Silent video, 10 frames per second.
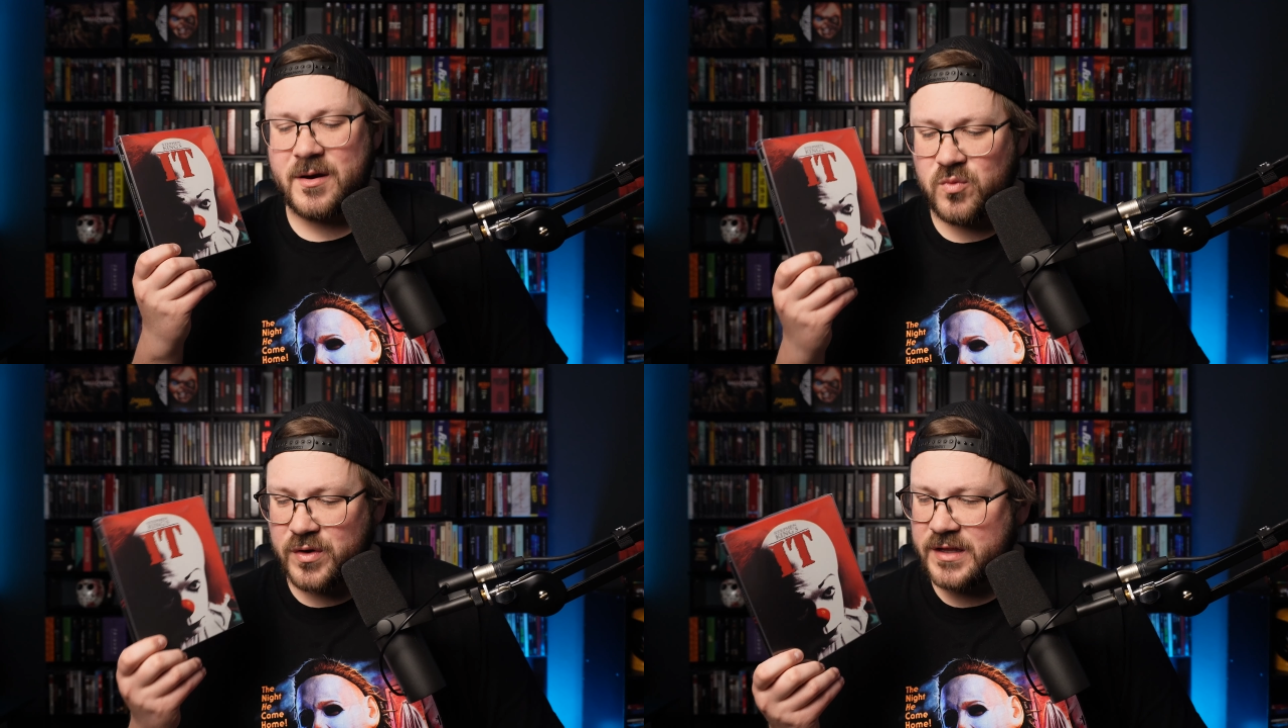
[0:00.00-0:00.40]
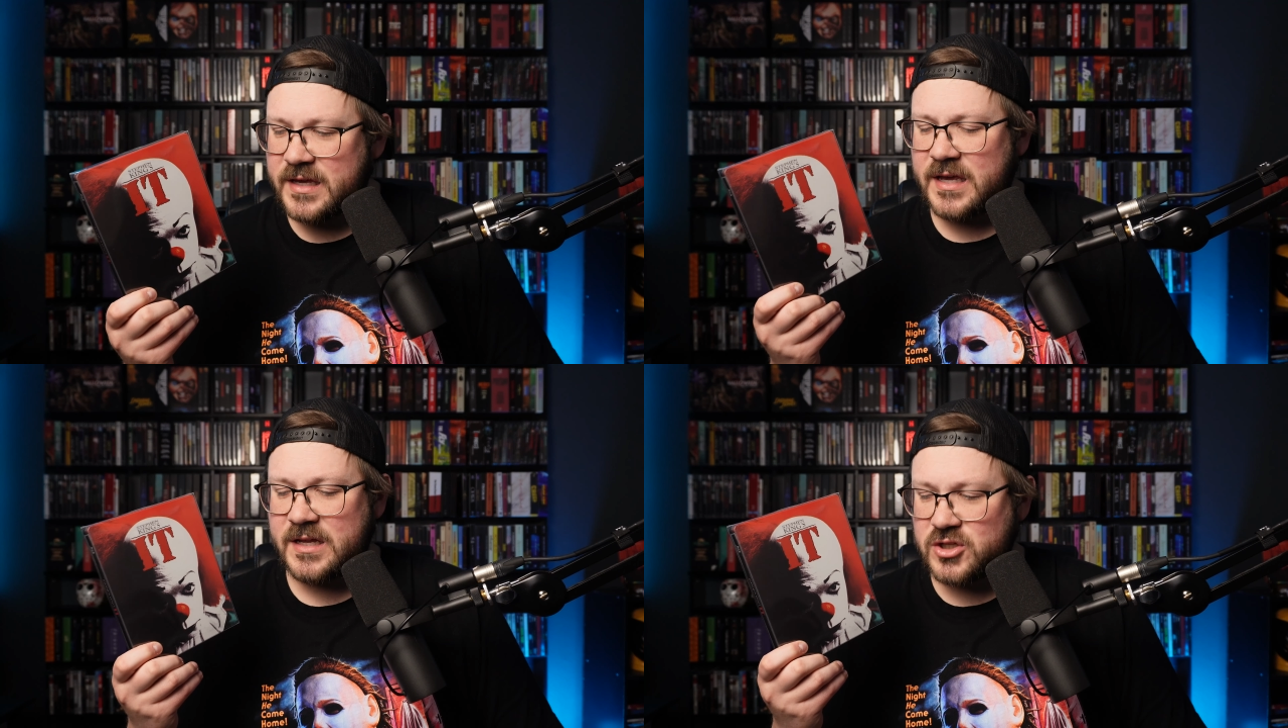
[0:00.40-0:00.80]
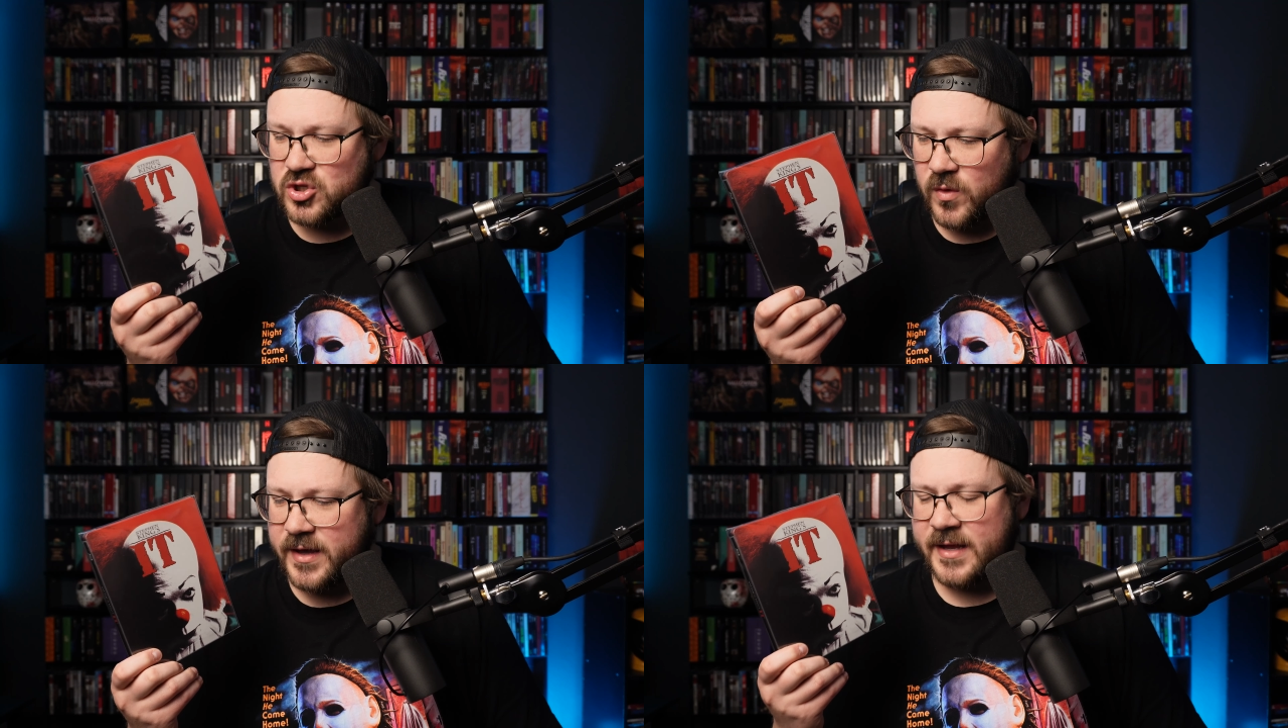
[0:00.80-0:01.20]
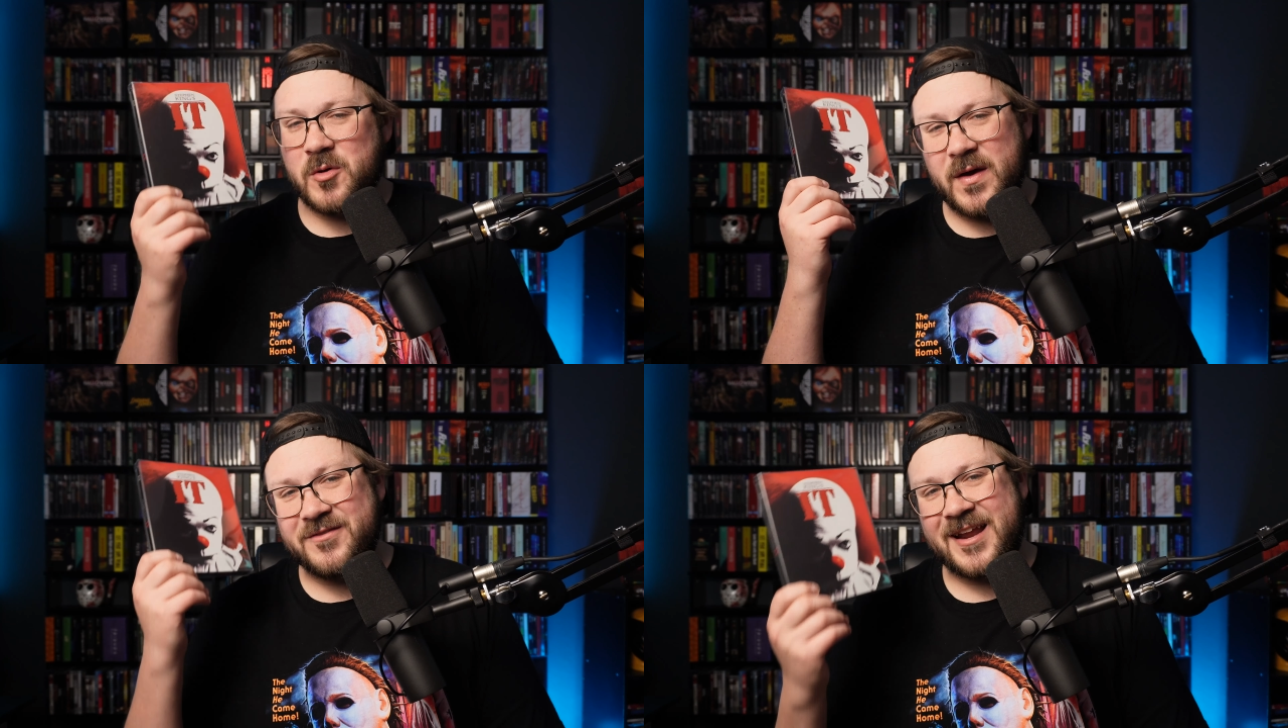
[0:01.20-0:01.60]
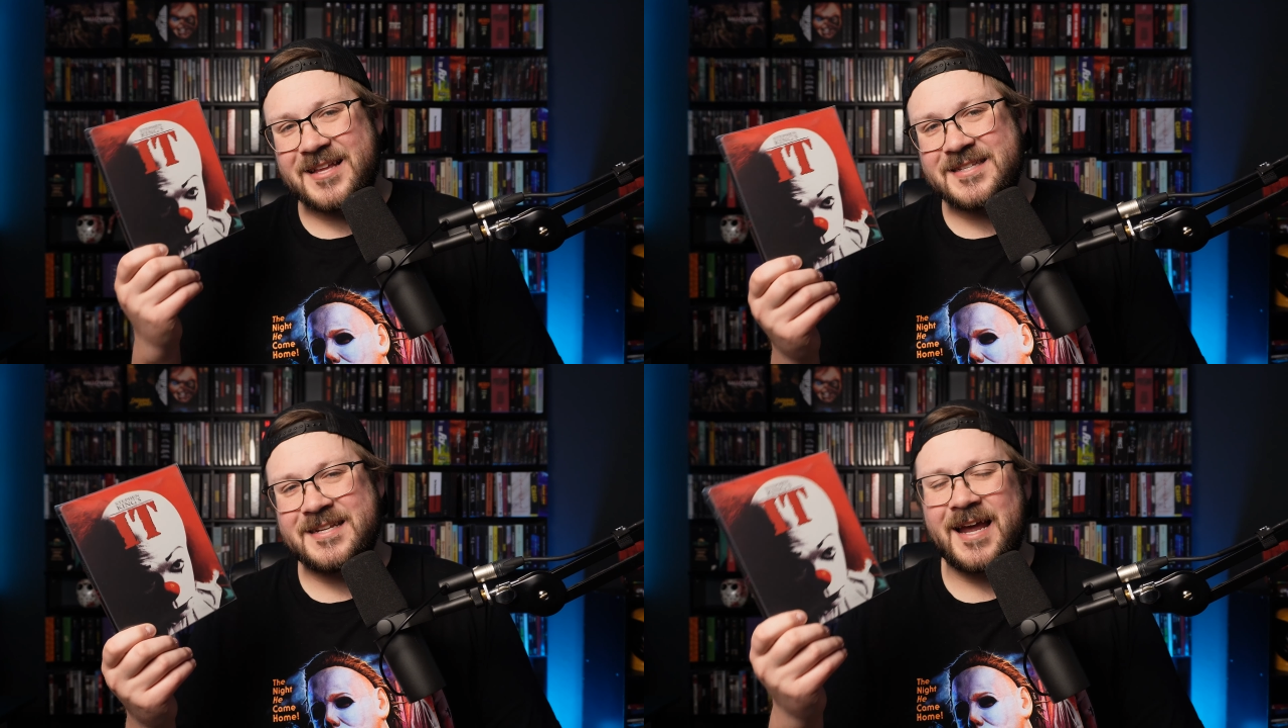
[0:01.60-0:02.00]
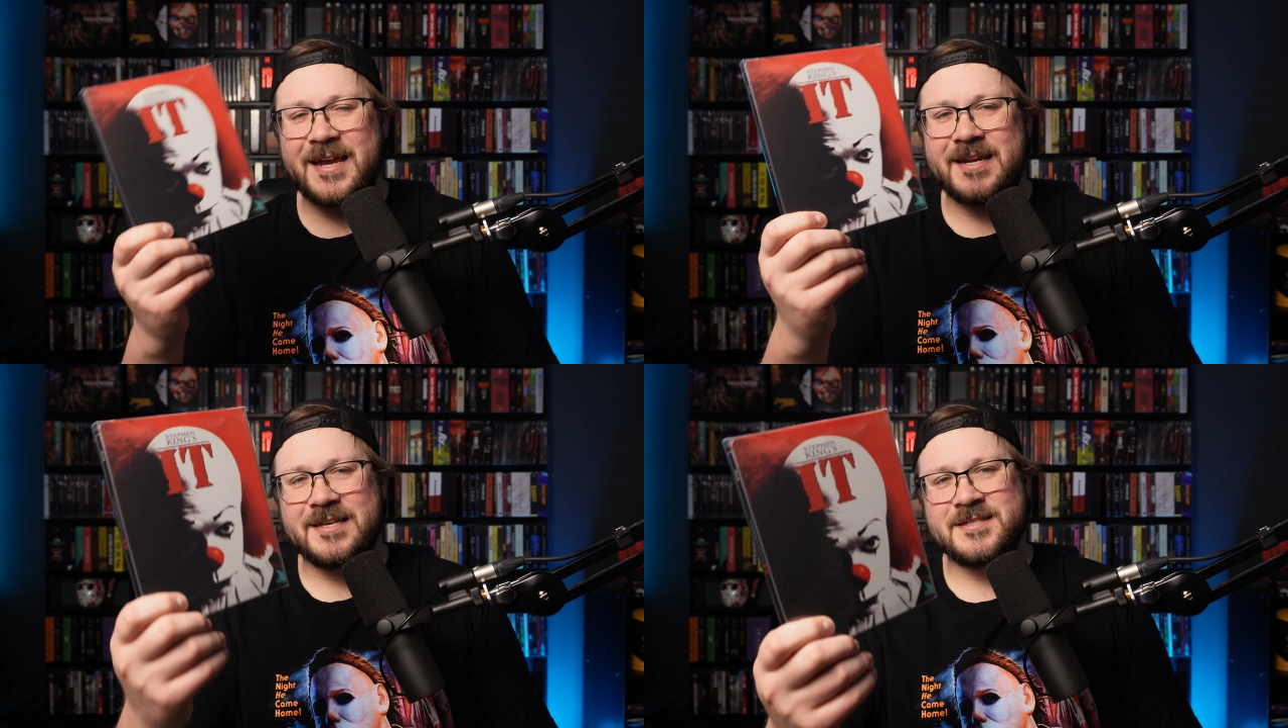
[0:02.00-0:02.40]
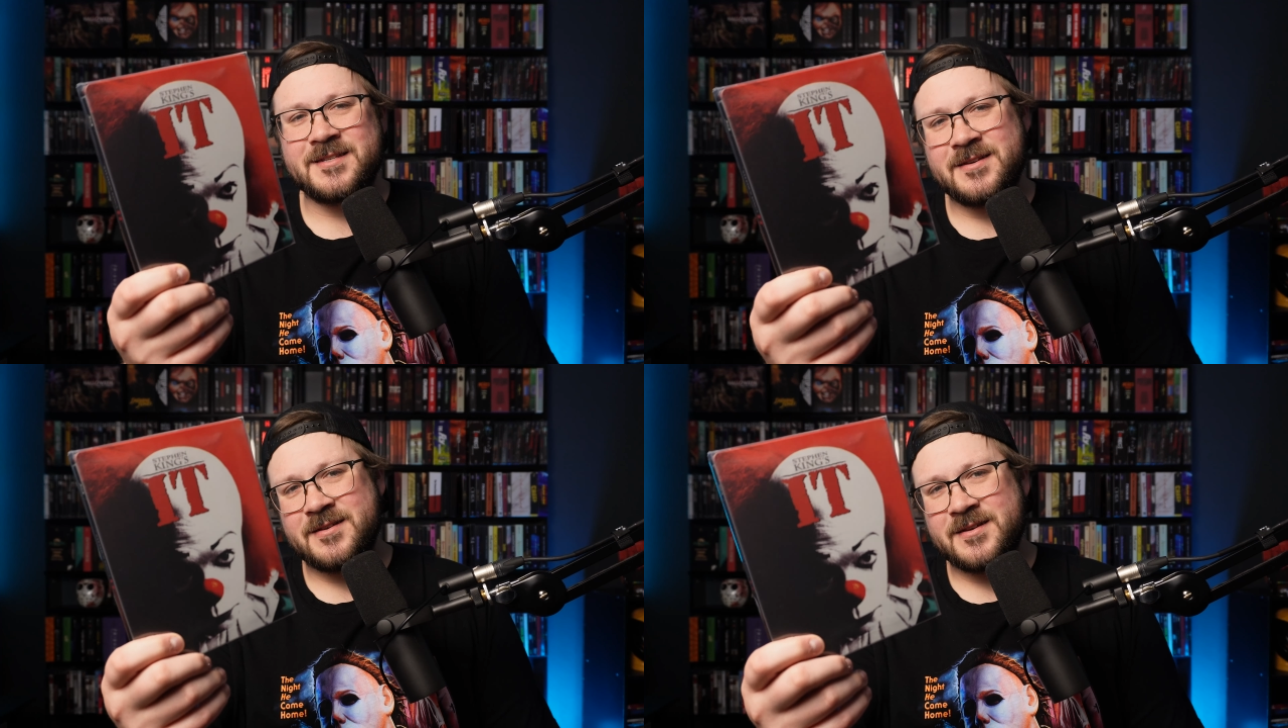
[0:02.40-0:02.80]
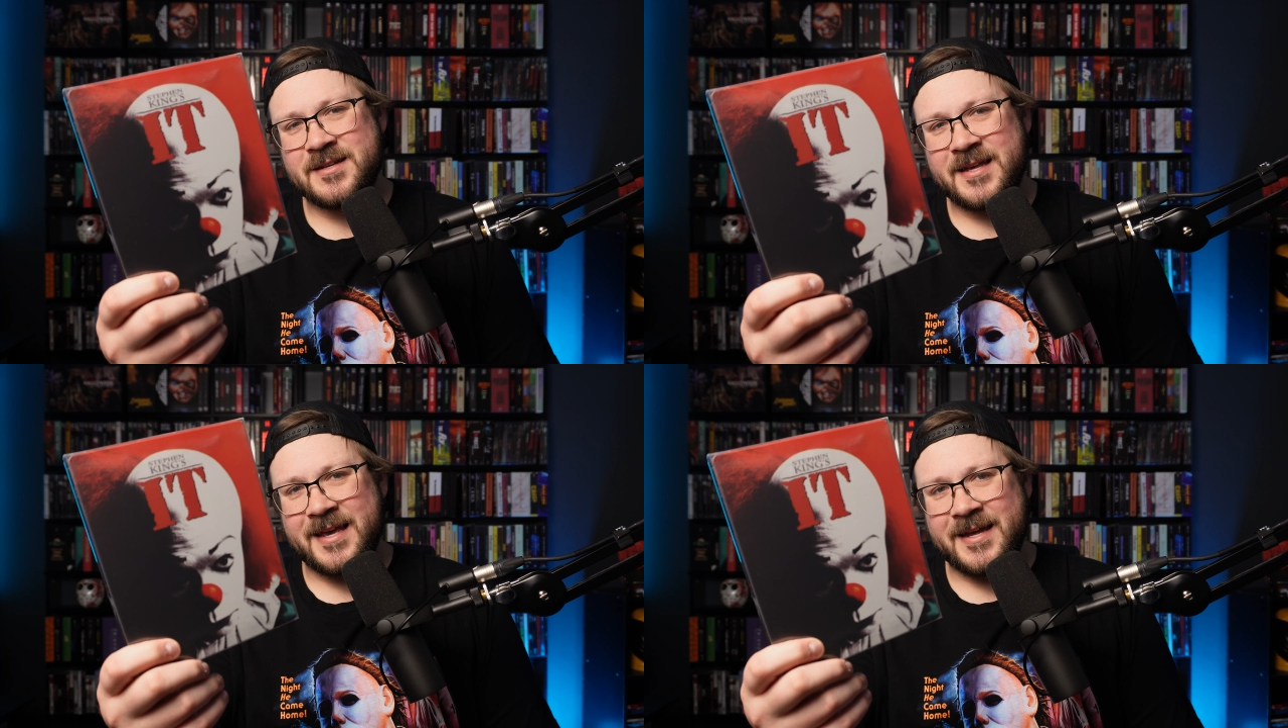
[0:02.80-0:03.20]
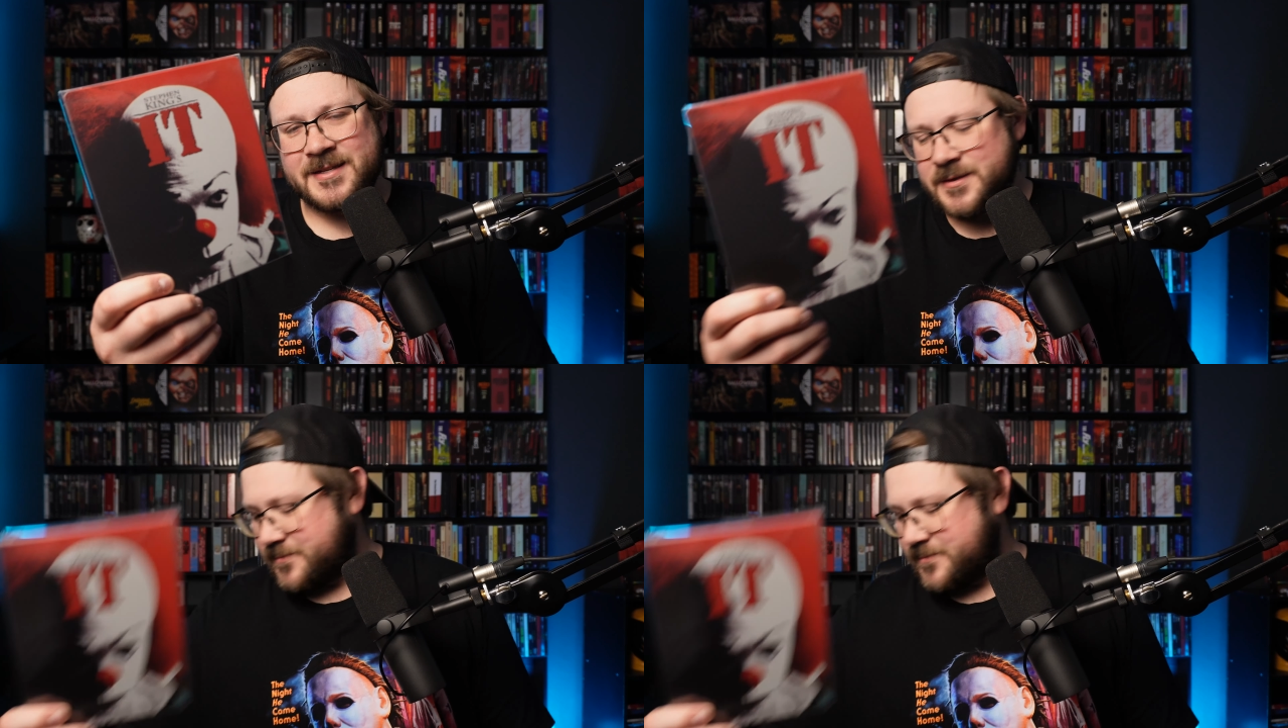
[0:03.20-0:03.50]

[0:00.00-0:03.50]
I really enjoy it. But we have 1990s It.